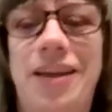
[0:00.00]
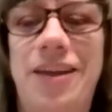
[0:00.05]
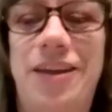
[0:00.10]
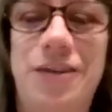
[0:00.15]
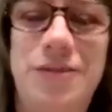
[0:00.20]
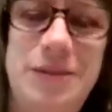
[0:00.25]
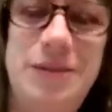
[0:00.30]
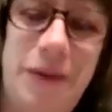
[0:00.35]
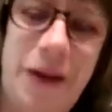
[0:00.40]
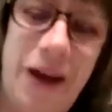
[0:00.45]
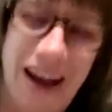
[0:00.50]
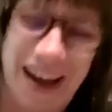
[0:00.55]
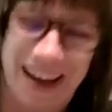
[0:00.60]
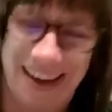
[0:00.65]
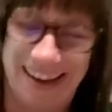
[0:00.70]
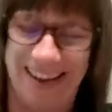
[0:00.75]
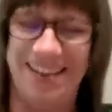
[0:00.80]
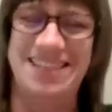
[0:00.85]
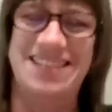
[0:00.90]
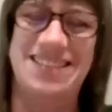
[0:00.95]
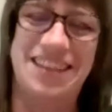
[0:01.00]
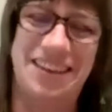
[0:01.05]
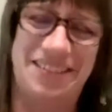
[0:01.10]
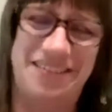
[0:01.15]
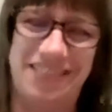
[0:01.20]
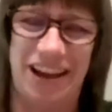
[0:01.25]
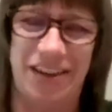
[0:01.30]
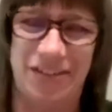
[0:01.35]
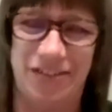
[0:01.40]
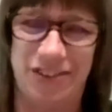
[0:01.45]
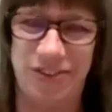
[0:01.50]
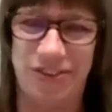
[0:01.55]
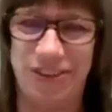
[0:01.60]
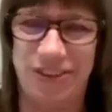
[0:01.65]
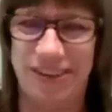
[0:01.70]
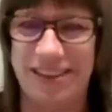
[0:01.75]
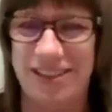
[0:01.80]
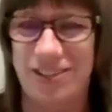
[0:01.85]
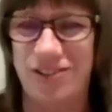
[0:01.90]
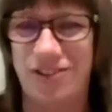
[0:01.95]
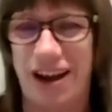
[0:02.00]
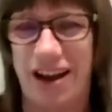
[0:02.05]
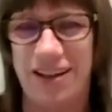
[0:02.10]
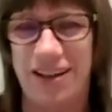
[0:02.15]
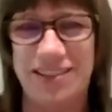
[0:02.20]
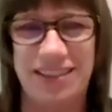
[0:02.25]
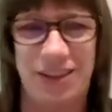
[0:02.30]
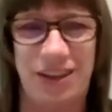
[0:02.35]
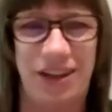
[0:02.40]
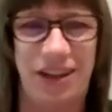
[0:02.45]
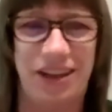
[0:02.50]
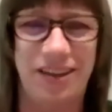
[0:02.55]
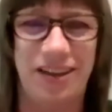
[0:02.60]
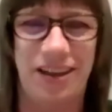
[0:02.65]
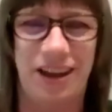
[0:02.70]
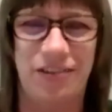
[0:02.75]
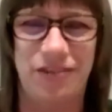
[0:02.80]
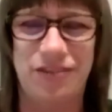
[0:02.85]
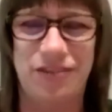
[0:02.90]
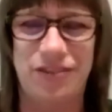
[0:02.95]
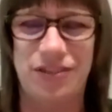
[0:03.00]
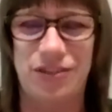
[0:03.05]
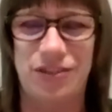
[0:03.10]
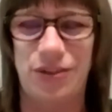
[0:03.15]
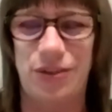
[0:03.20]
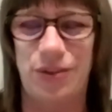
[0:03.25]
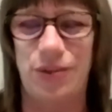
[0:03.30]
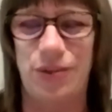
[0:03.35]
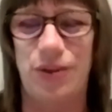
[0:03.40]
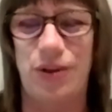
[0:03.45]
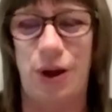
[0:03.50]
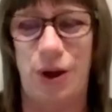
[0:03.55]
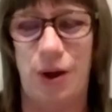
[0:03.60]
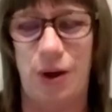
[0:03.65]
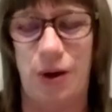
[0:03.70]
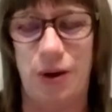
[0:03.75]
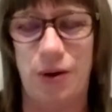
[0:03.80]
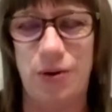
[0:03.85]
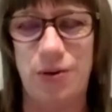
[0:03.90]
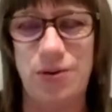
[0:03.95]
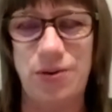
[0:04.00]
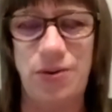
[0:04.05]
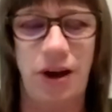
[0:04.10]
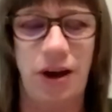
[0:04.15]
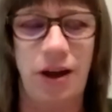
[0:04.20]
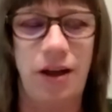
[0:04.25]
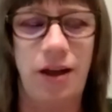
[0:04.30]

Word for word: To be honest, I've never really tracked it enough to know.